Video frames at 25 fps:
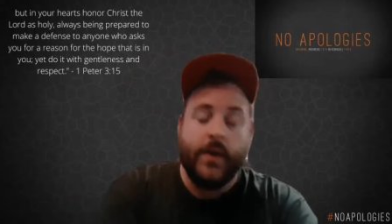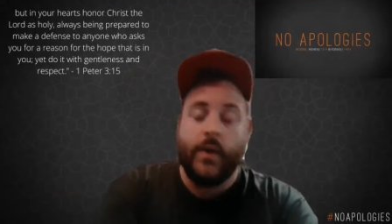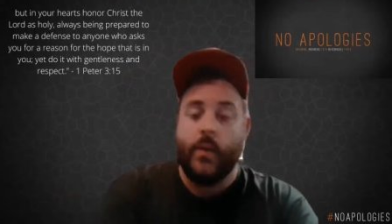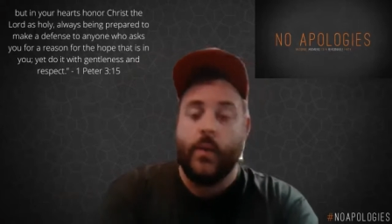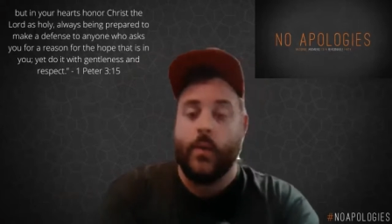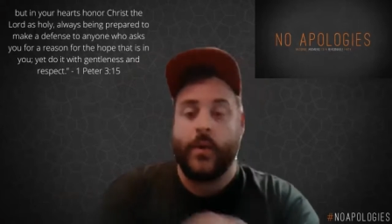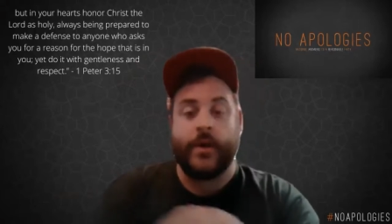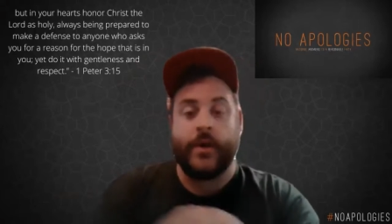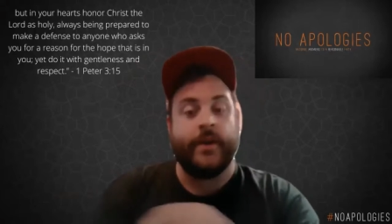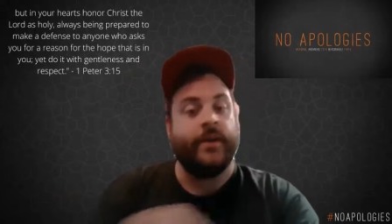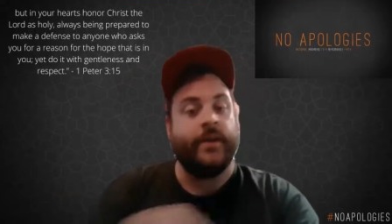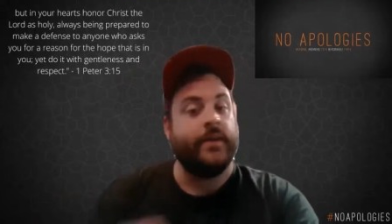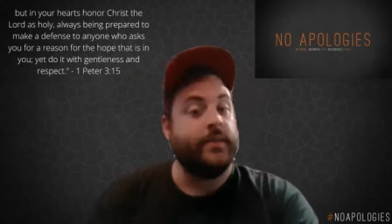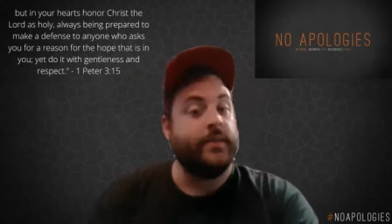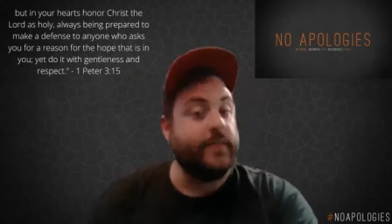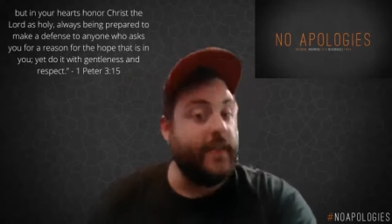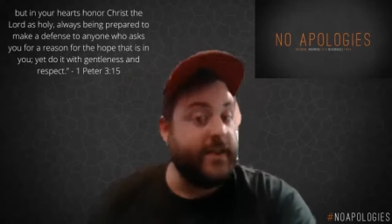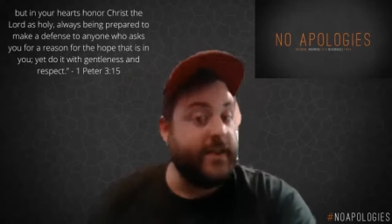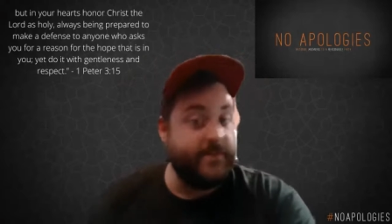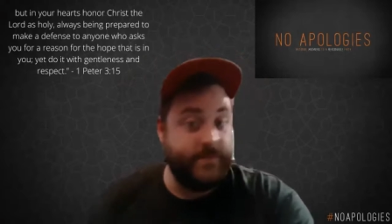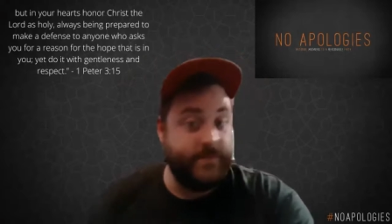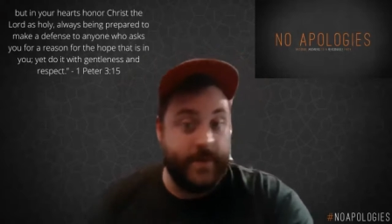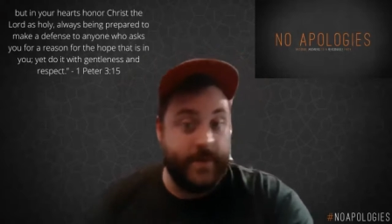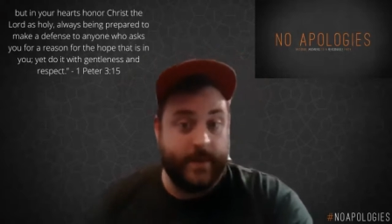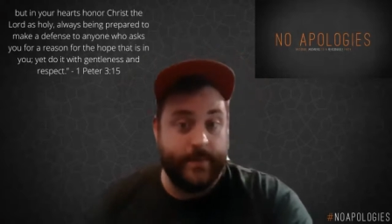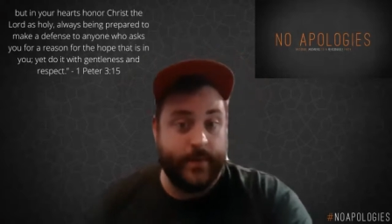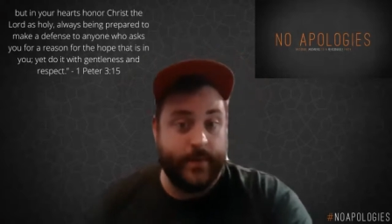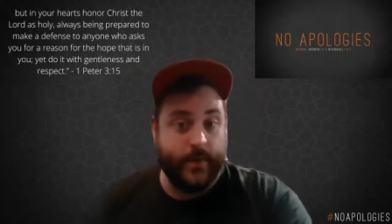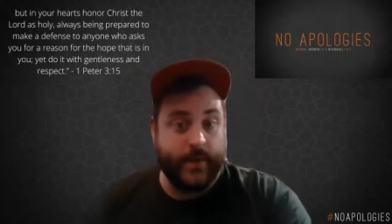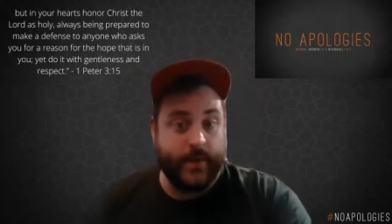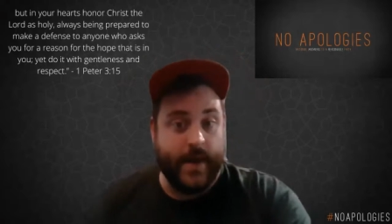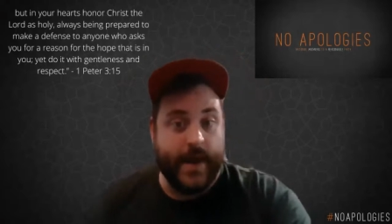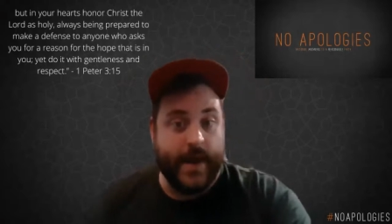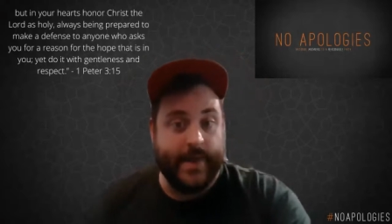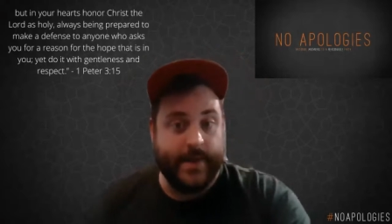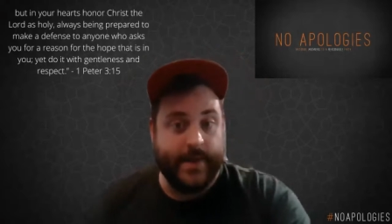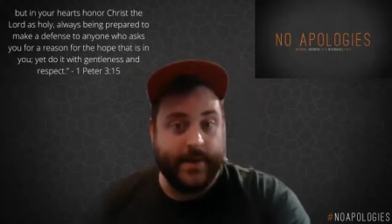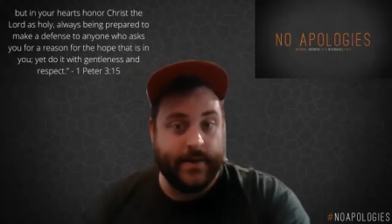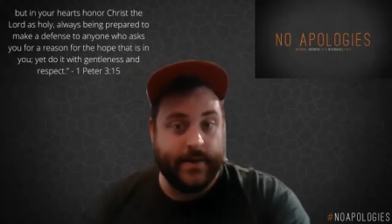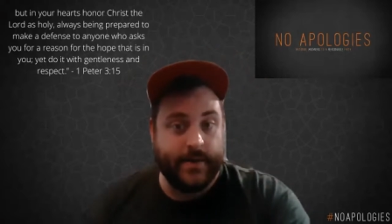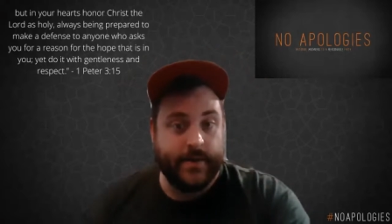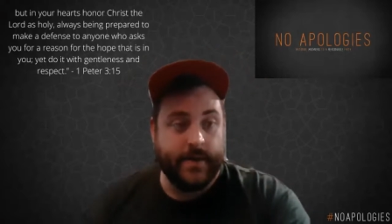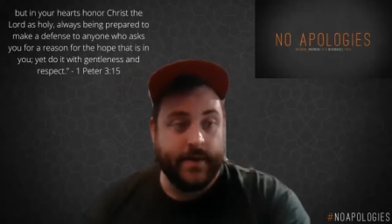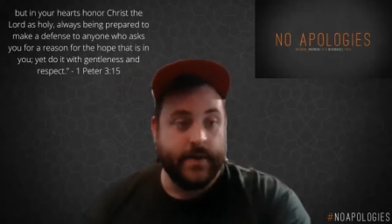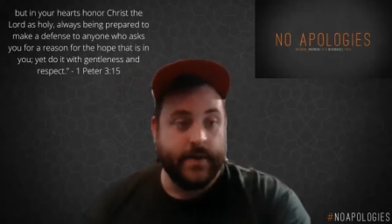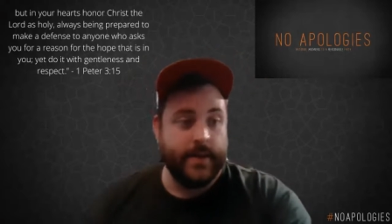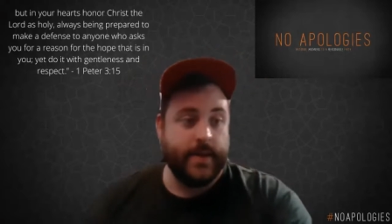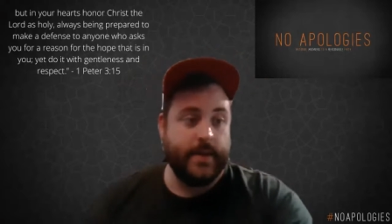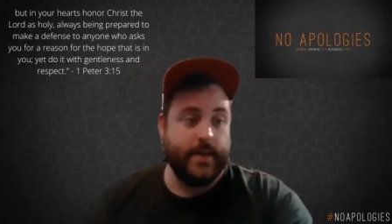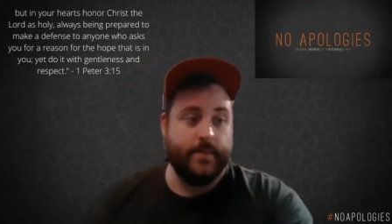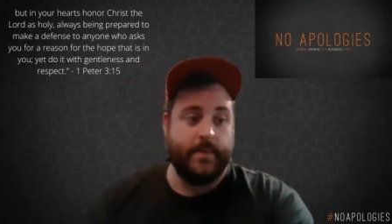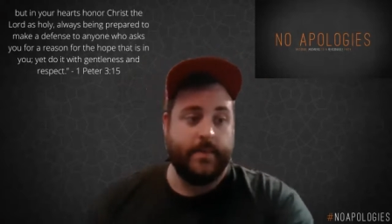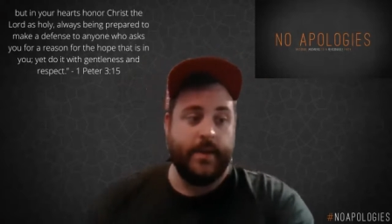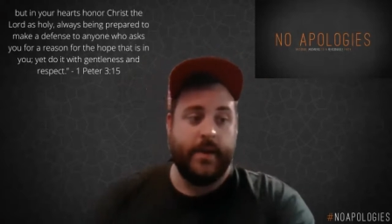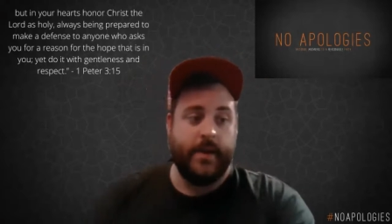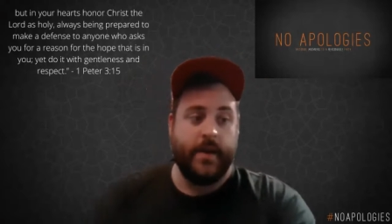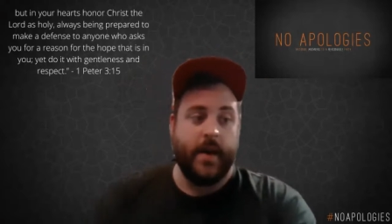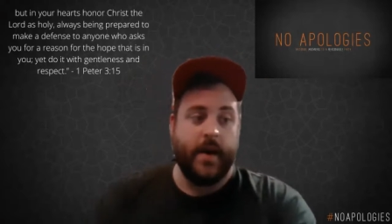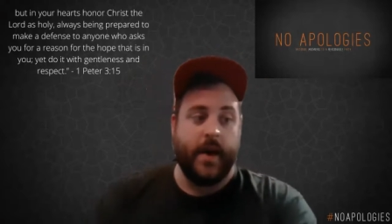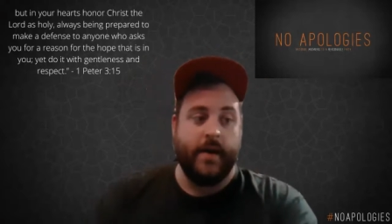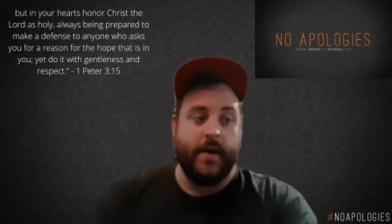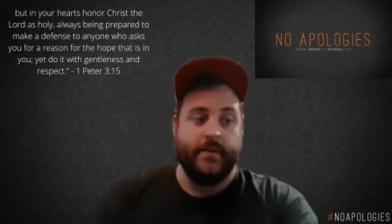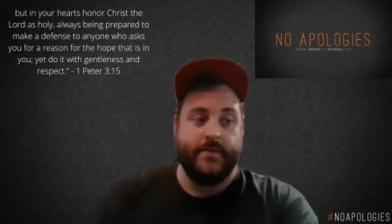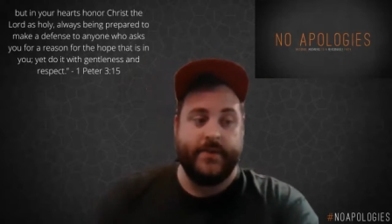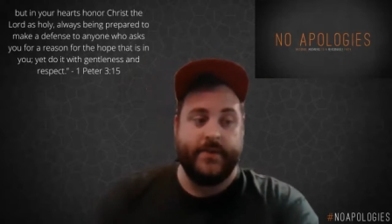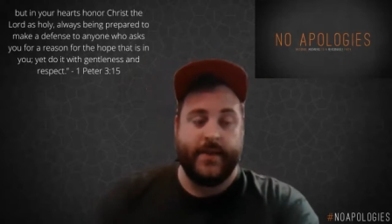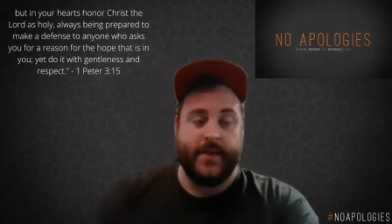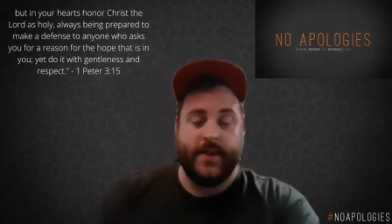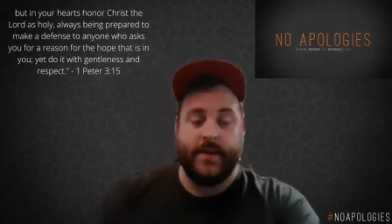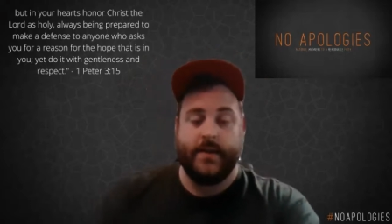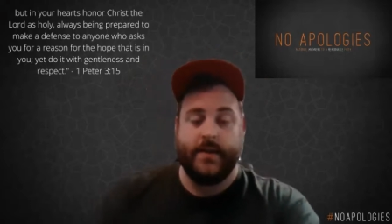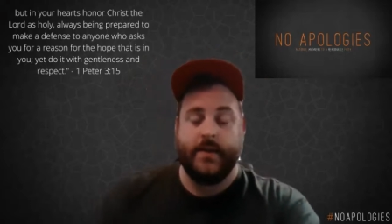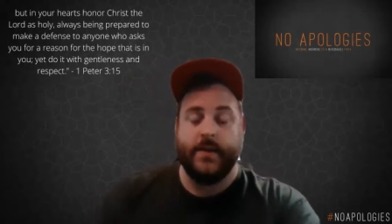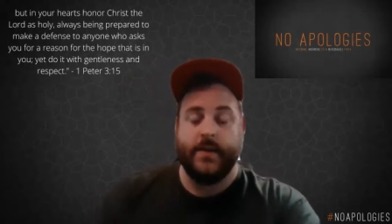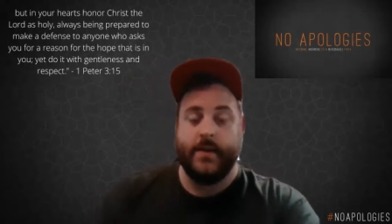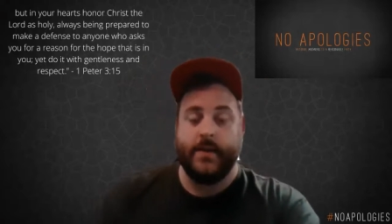We're going to love people rather and be confident